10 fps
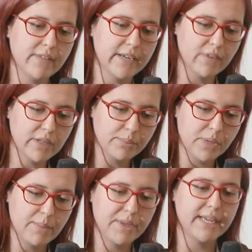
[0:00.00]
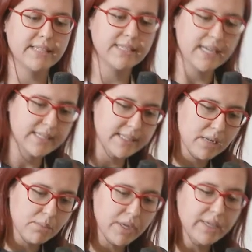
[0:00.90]
like 1 primary and 10
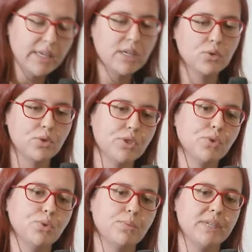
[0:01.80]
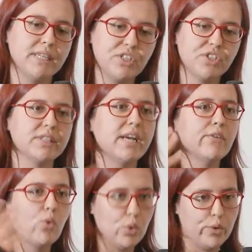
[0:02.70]
standby, you need to initially
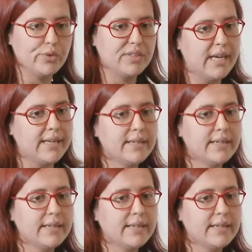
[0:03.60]
have all of the 10.